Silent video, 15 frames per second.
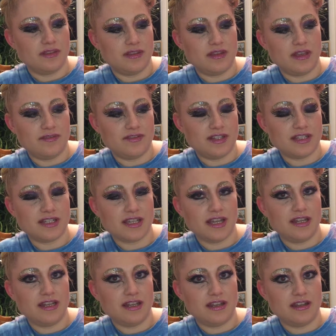they've
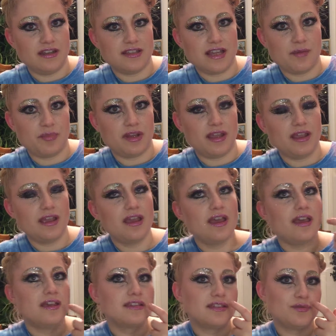decided it and it's happening.
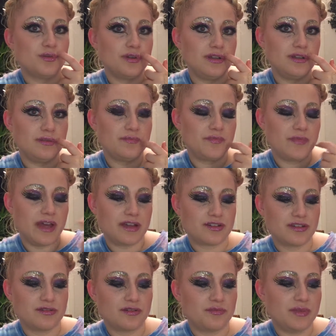Someone
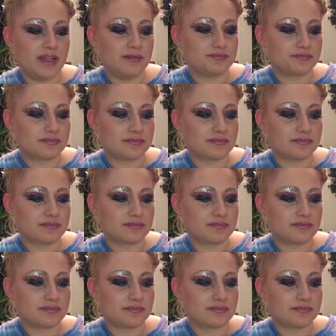actually told me,